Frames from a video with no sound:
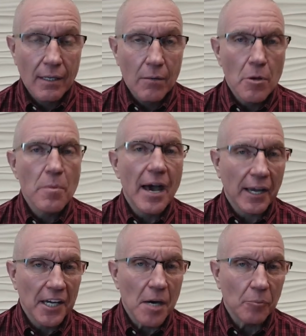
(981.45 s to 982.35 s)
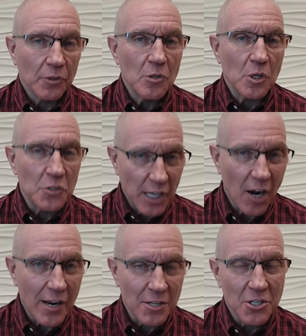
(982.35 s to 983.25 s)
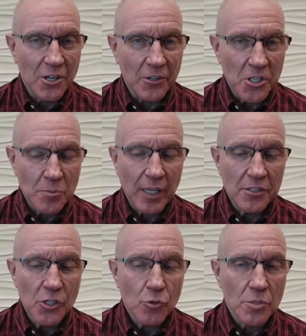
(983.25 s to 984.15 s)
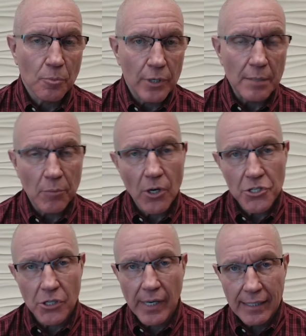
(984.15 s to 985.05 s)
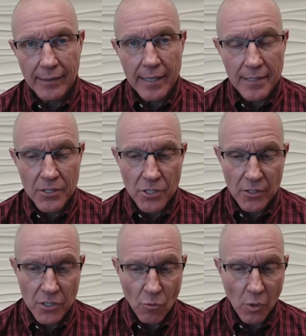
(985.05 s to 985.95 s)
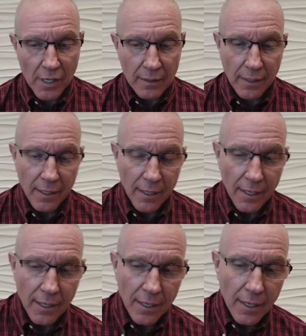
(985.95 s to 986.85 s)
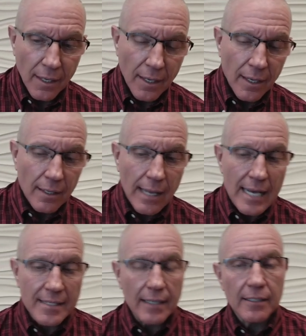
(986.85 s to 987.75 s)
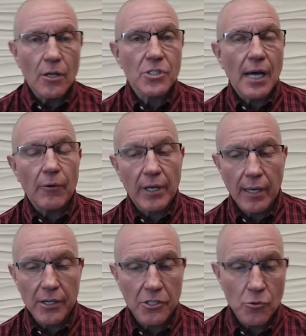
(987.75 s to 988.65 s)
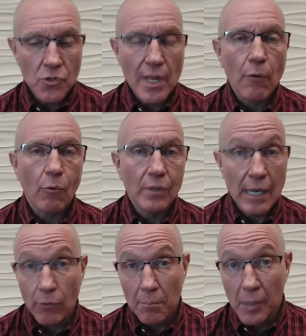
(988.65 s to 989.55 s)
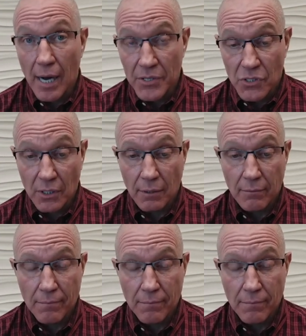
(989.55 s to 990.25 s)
Let me back up. With Unitarian churches, because this was pre-merger in 1961. They attended those congregations when they were in Boston.